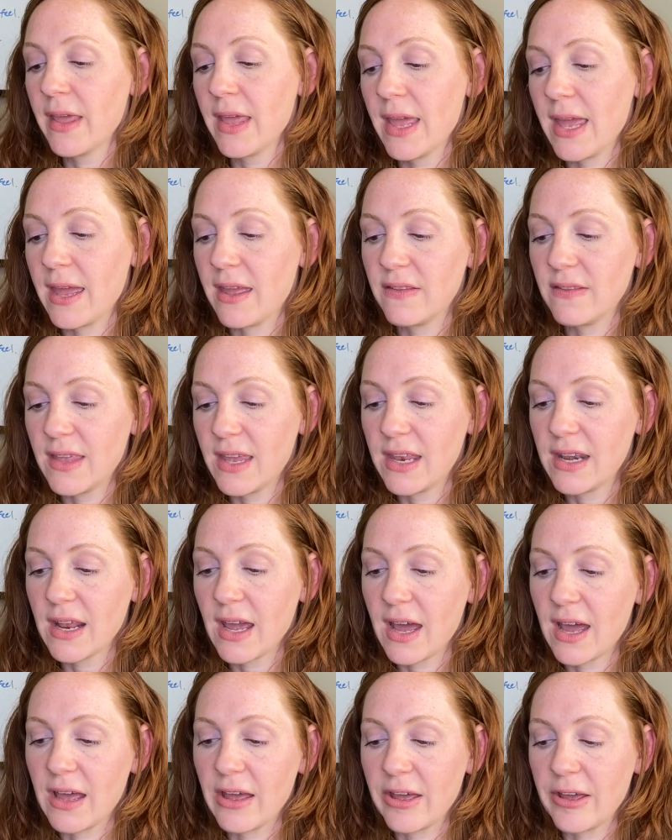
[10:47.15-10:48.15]
And
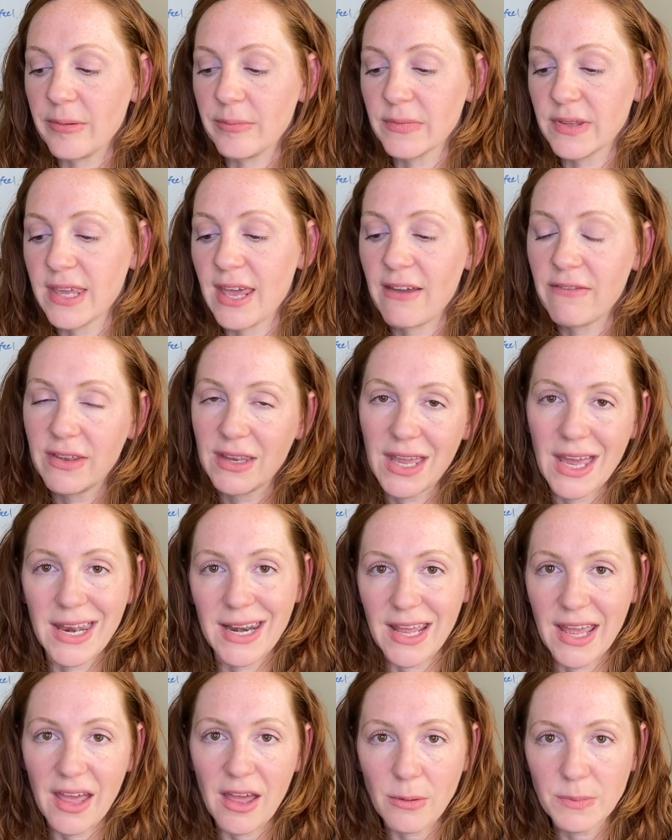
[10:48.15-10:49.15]
then Kevin kind
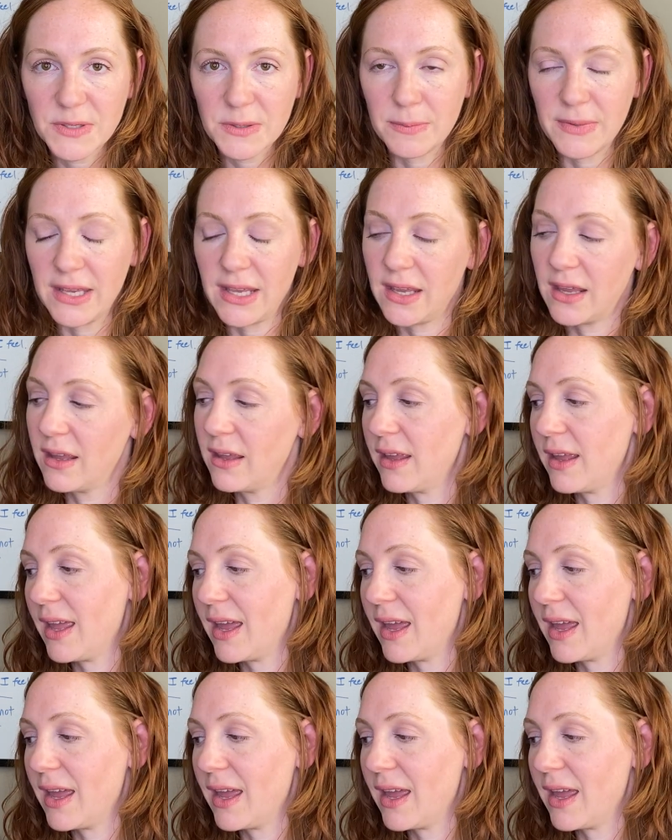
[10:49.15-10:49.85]
of helps me,